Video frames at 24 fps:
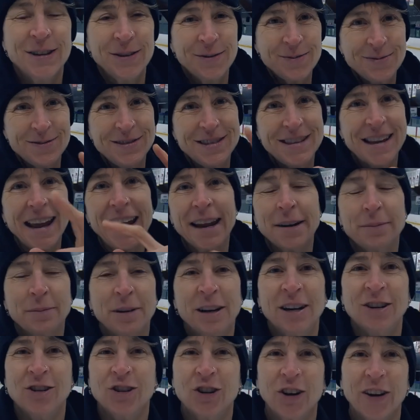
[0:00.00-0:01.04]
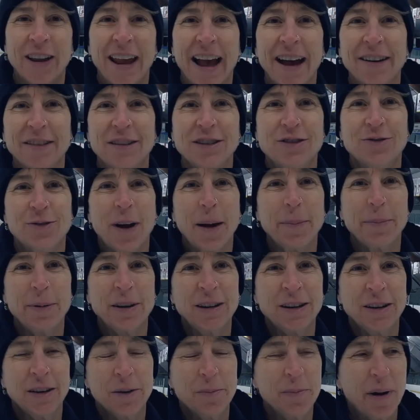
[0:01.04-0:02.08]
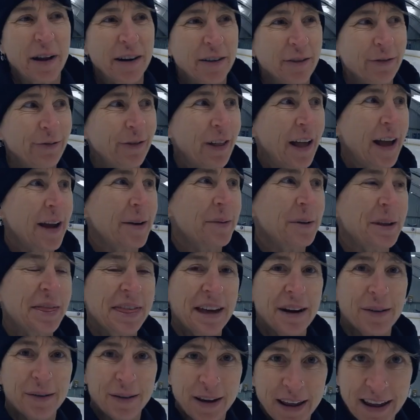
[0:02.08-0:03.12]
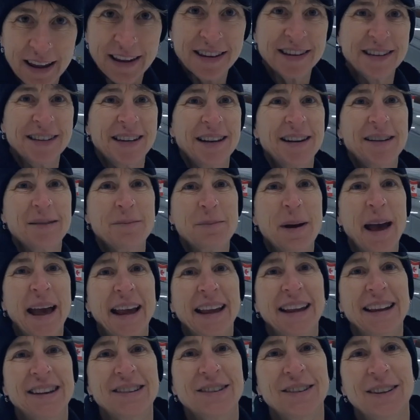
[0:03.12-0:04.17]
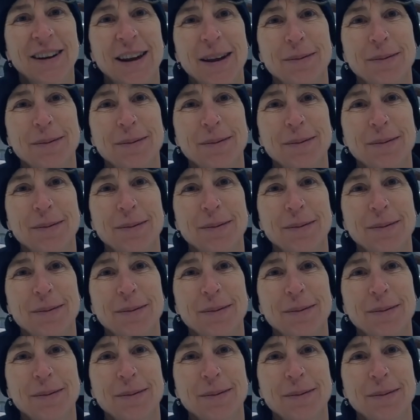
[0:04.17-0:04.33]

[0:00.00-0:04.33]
Today I'm going to show you how to drop into your butterfly without sitting back in your